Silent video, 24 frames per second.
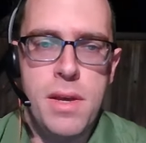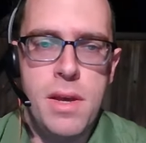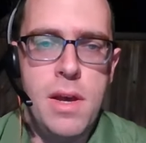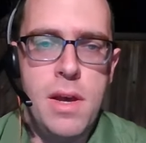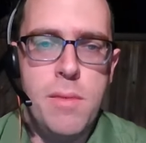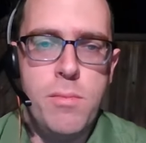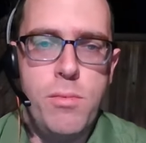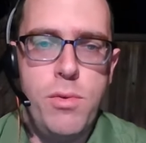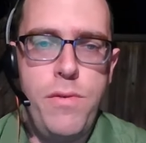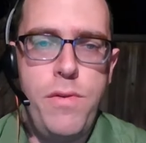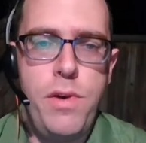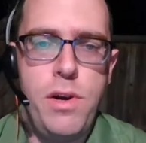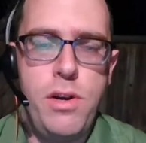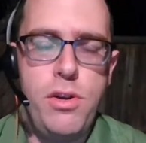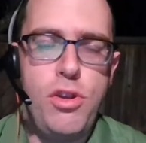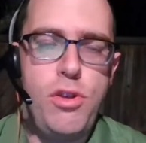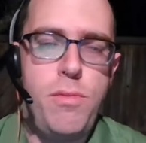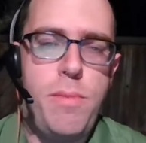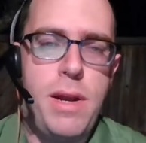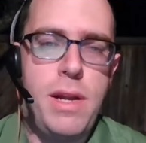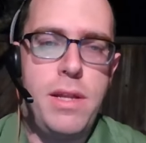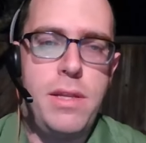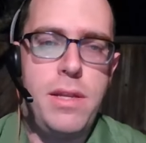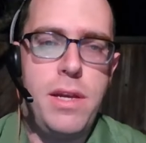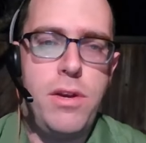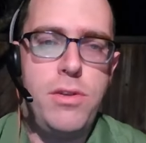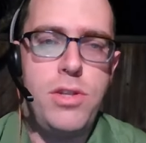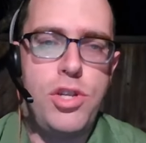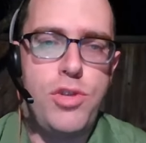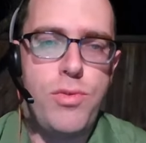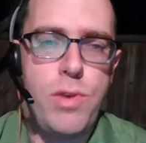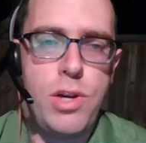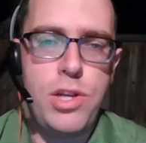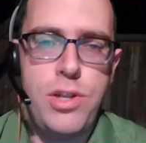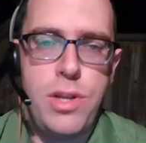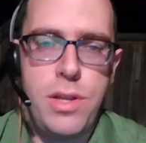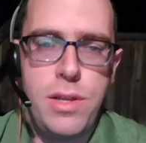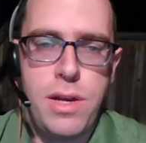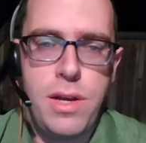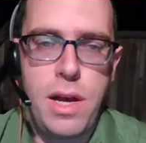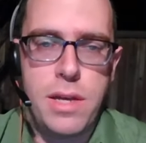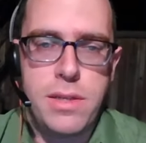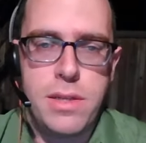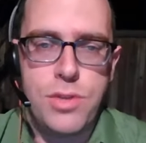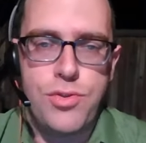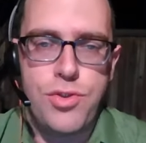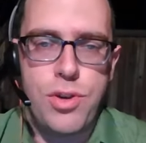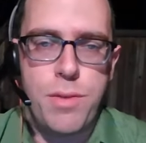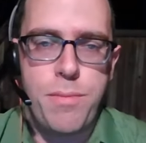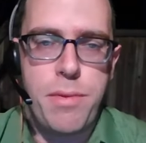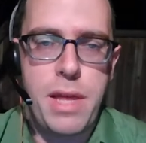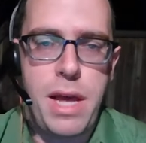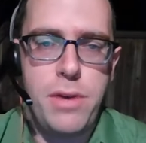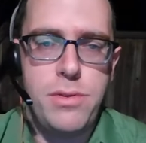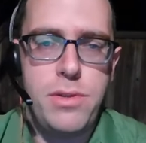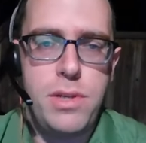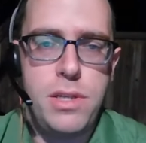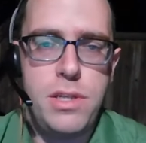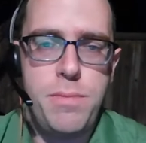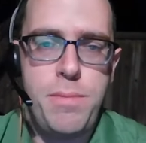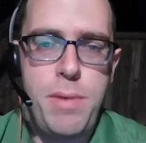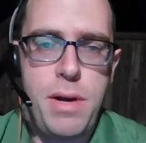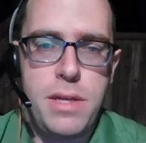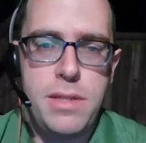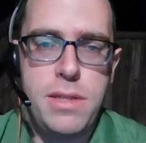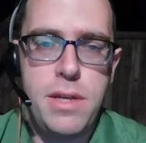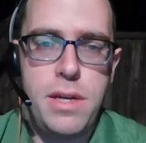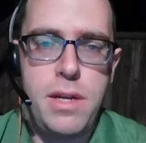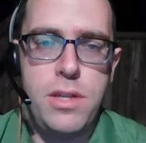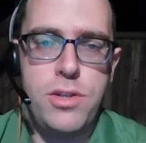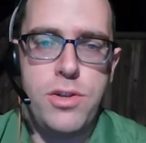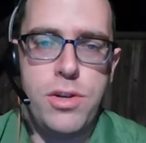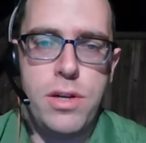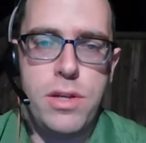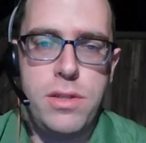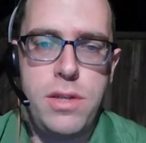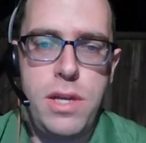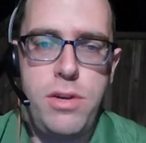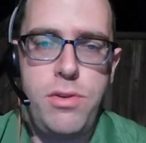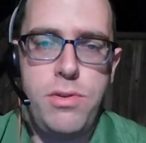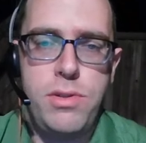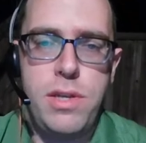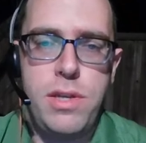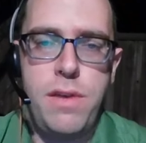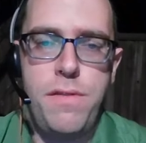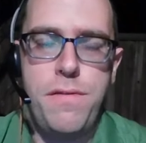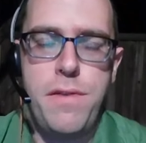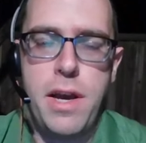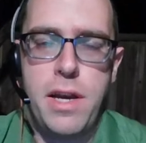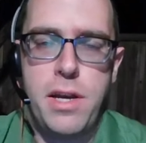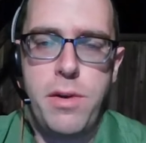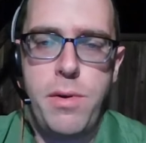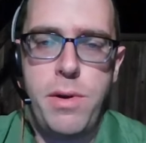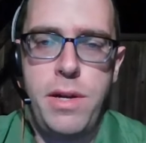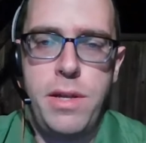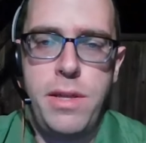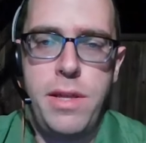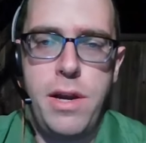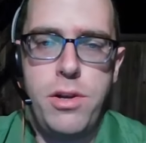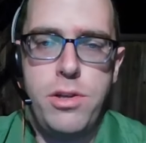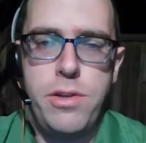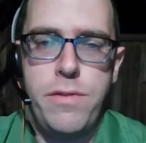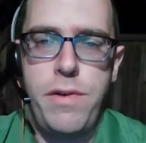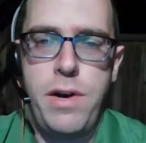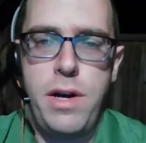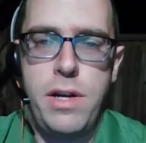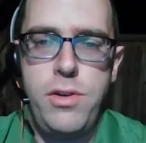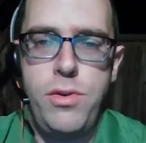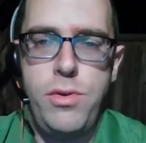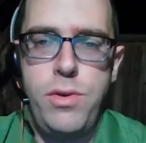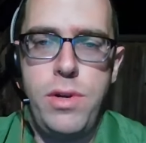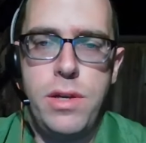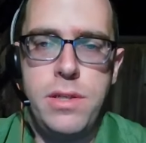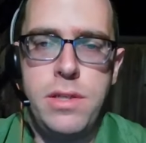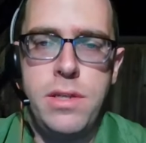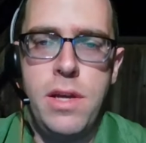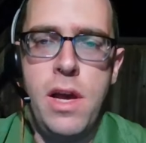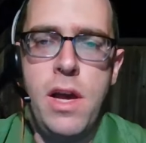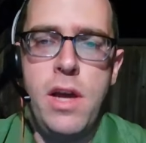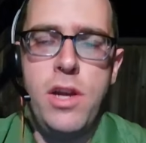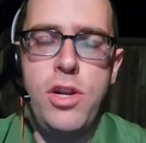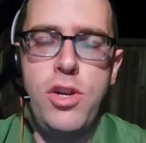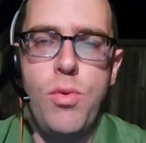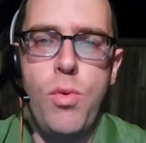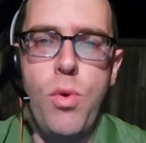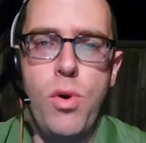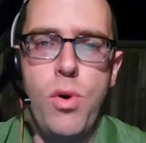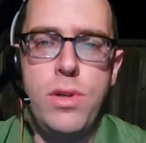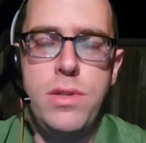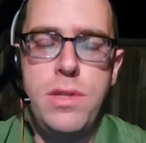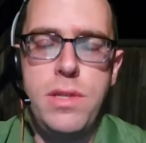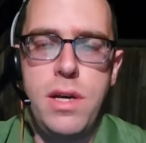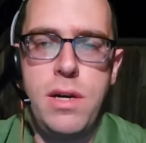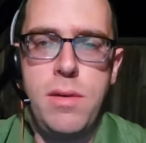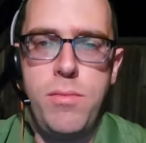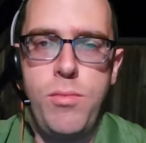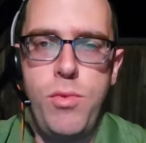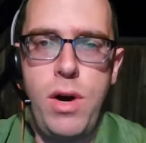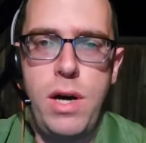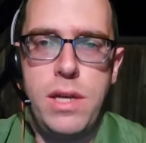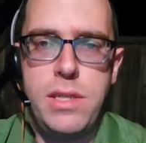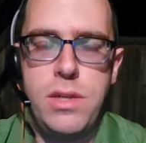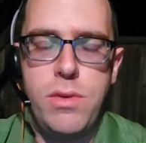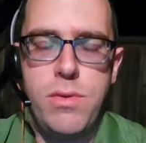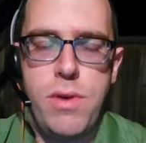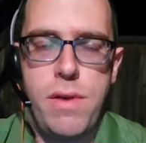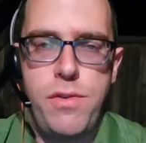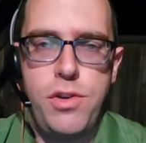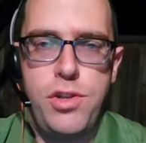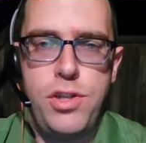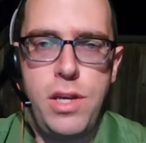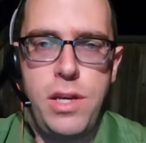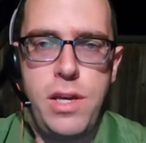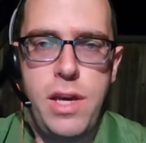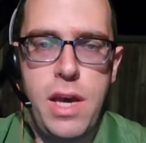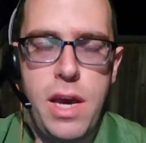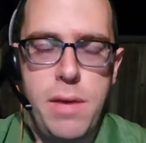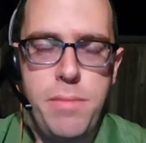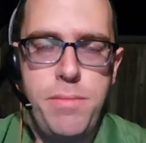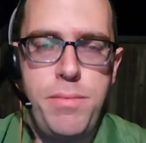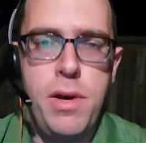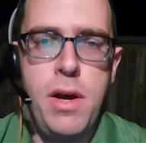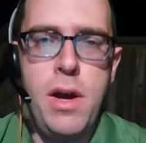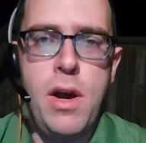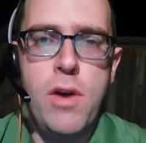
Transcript: Moving on to the humanitarian situation in the Gaza Strip, thousands of Palestinians are continuously evacuating the areas of Han Yunis towards the al Mawasi refugee camp.